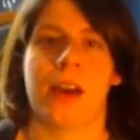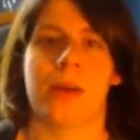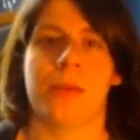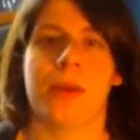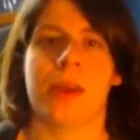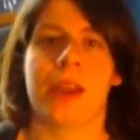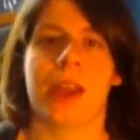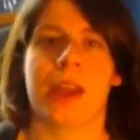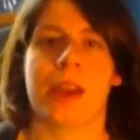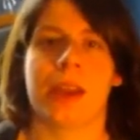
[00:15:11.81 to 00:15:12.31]
I'll
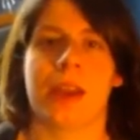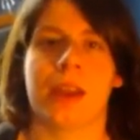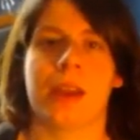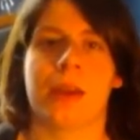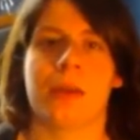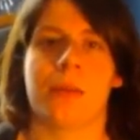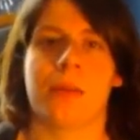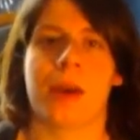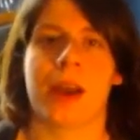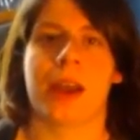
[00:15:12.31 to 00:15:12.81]
be
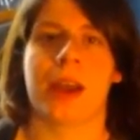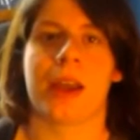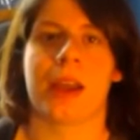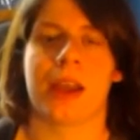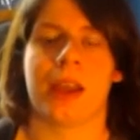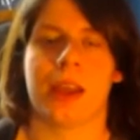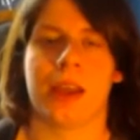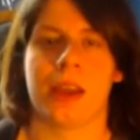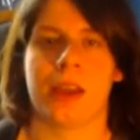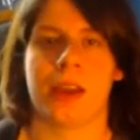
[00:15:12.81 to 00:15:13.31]
getting
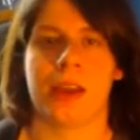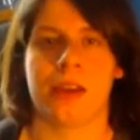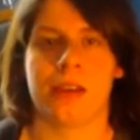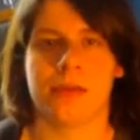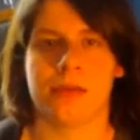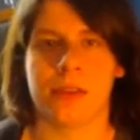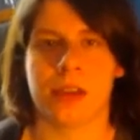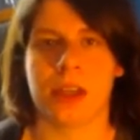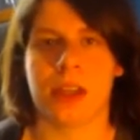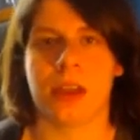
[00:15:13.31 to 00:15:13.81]
my
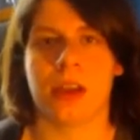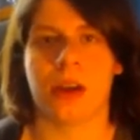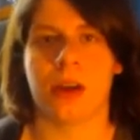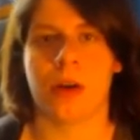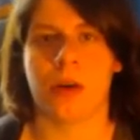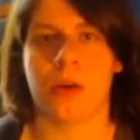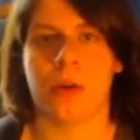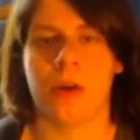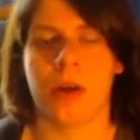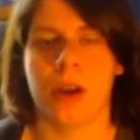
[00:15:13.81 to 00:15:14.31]

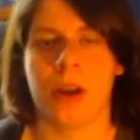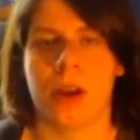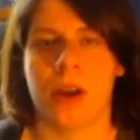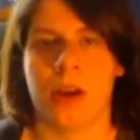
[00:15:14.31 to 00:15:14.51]
video